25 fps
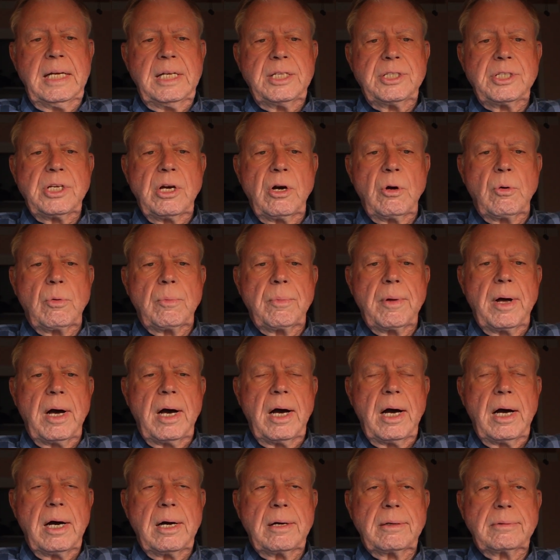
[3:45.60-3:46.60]

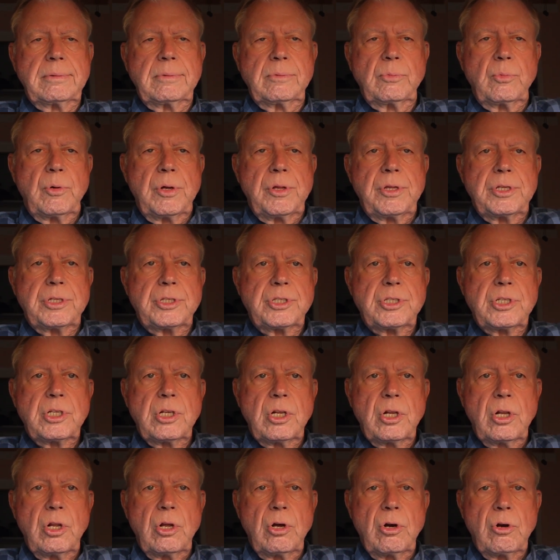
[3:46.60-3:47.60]
So with a
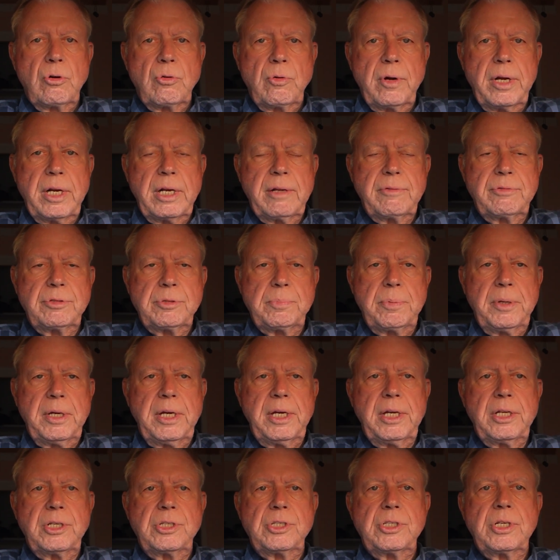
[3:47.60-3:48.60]
slow rate of
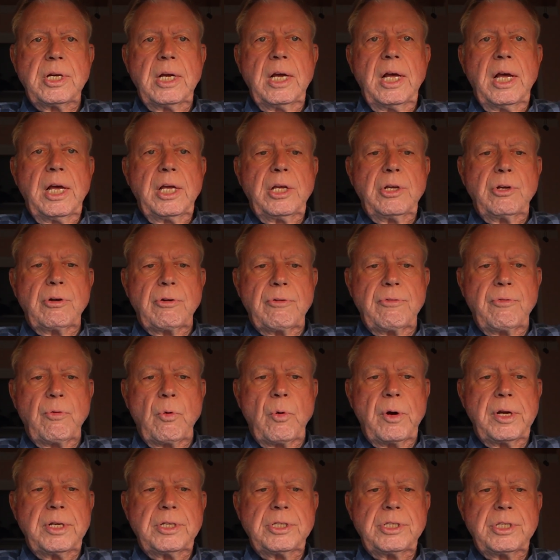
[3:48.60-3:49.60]
speech, your
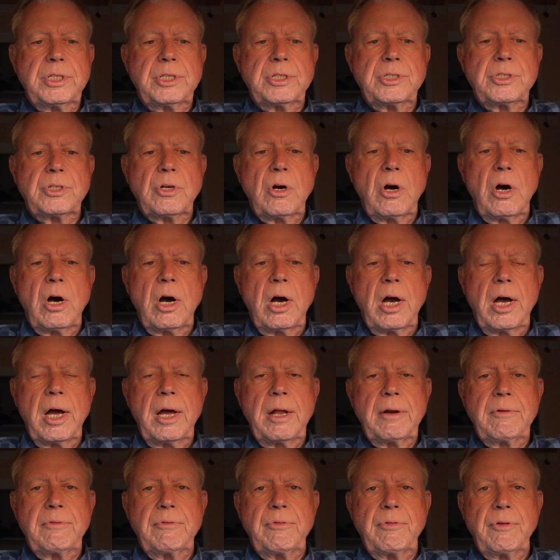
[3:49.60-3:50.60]
voice is
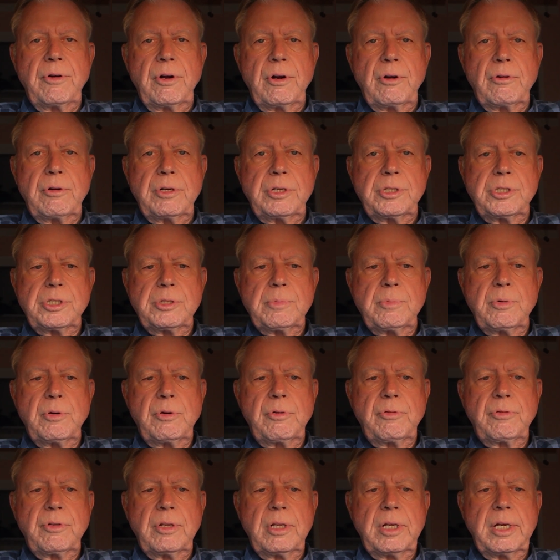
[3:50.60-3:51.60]
on very
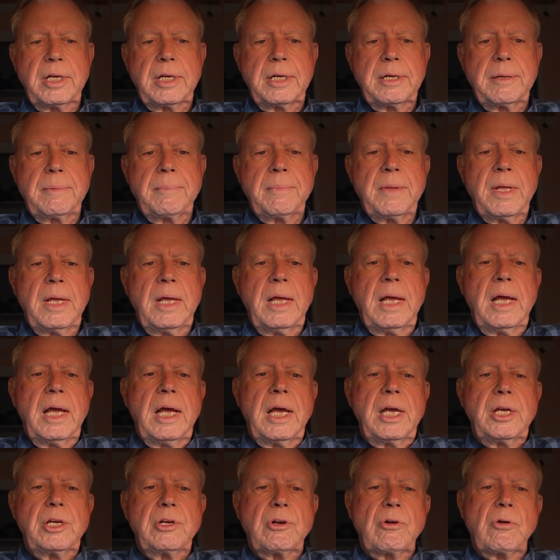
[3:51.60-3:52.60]
smoothly.
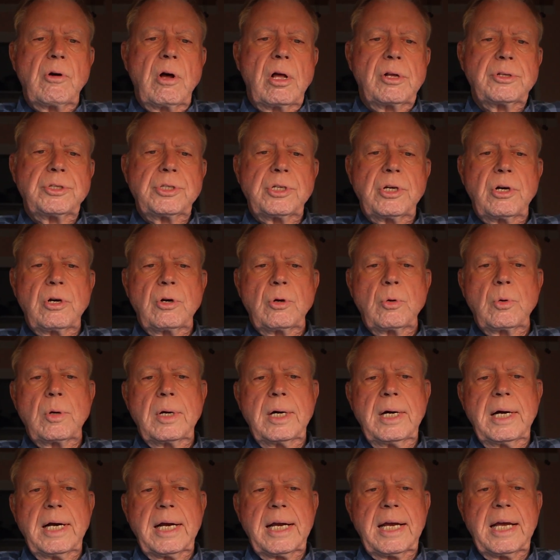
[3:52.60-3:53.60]
You're
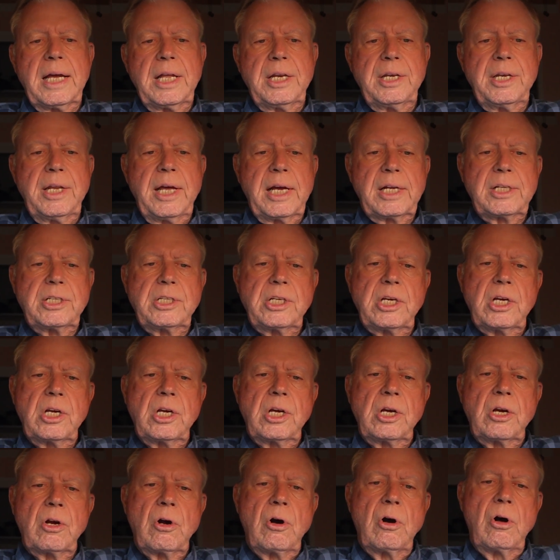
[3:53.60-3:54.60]
also
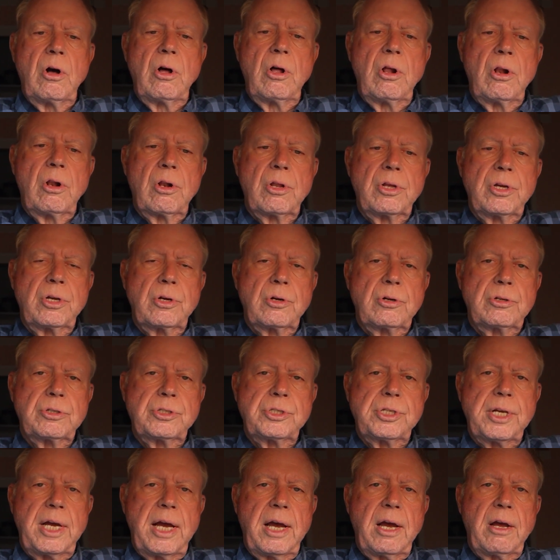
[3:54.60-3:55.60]
connecting all your
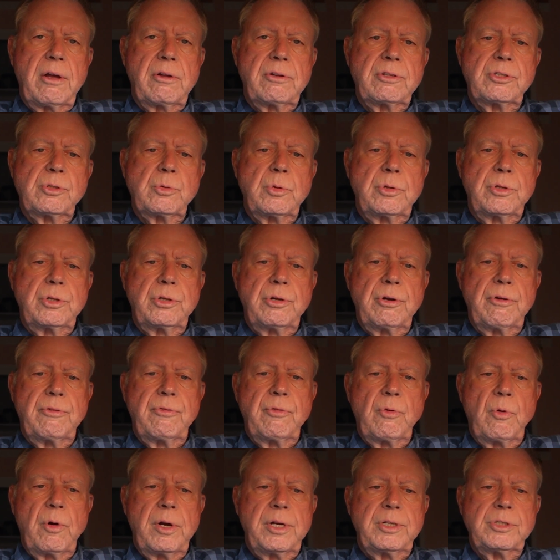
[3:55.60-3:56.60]
sounds with your
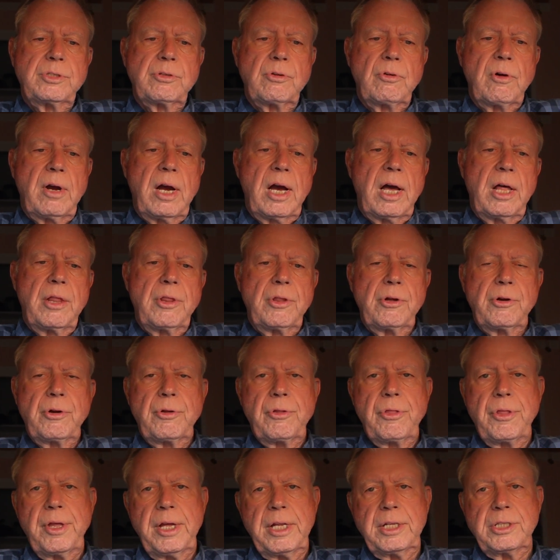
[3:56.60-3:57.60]
voice
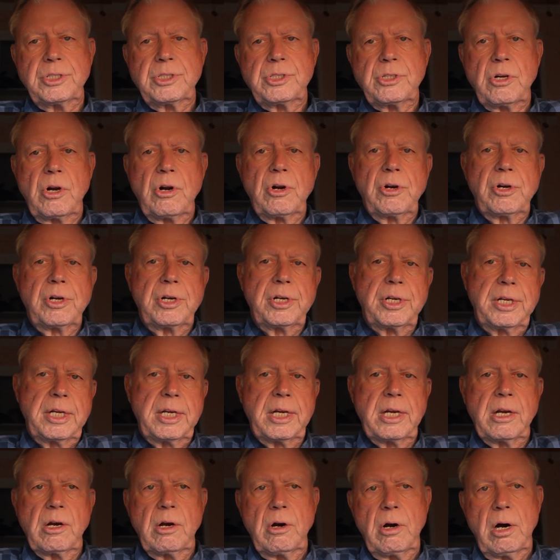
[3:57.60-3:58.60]
rather than
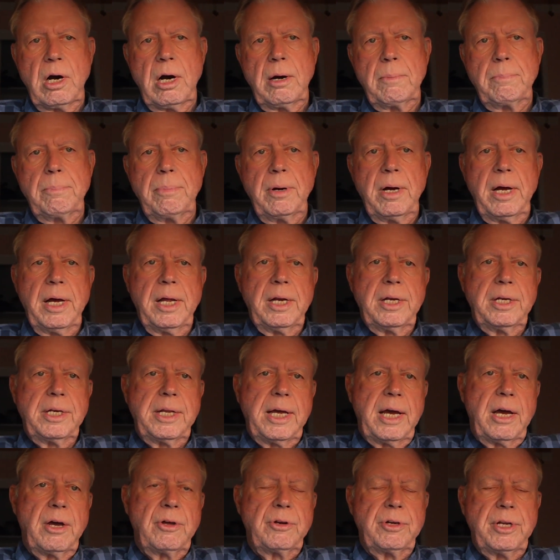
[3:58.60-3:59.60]
starting up and
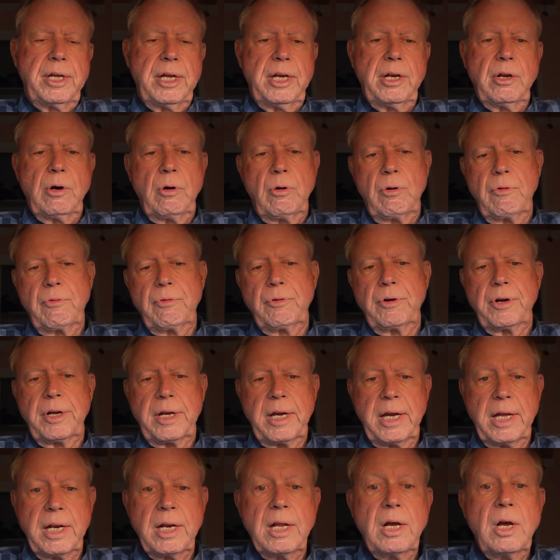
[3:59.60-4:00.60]
down and over
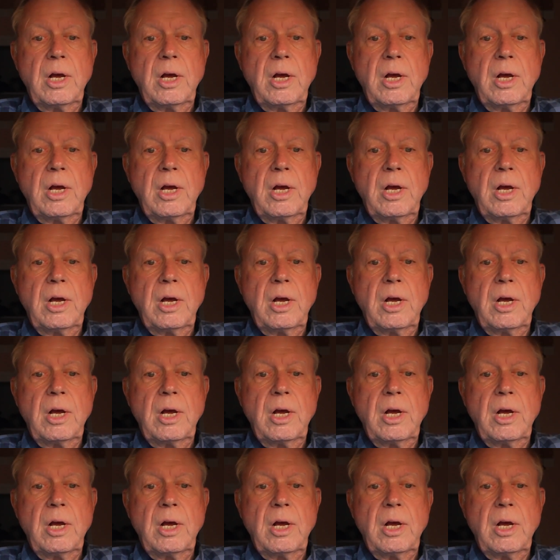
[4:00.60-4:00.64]
again,